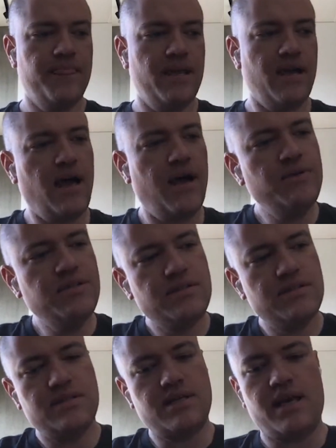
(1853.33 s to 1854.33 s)
I would
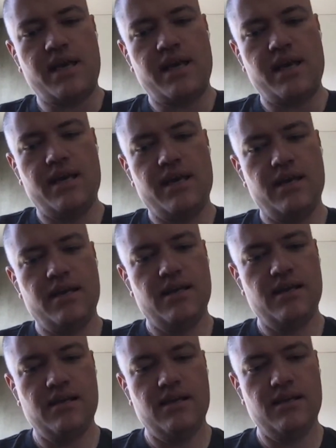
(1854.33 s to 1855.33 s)
say,
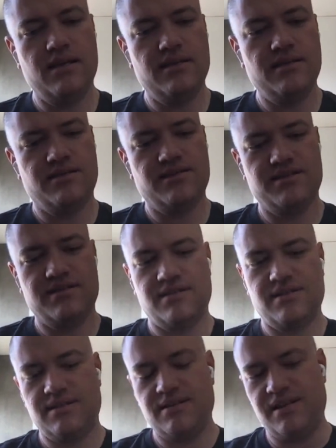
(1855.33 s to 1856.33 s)

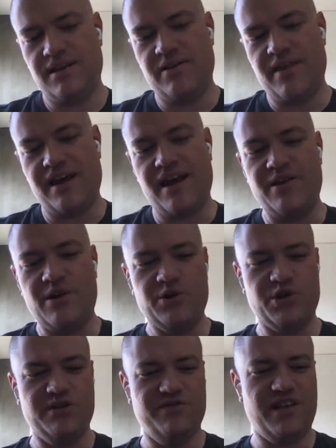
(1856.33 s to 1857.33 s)
that
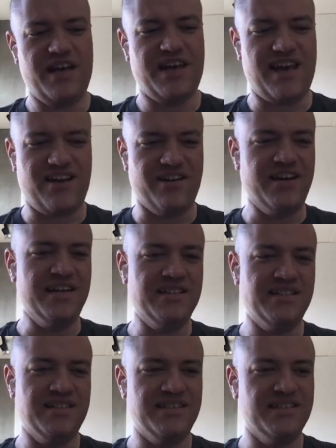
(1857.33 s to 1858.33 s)
notion of like
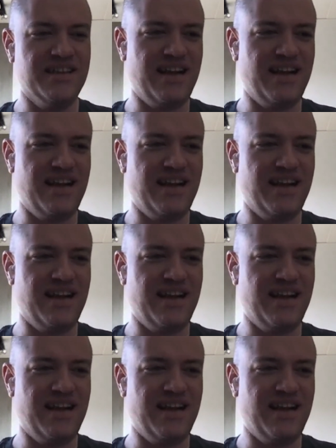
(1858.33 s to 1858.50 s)
arrogance and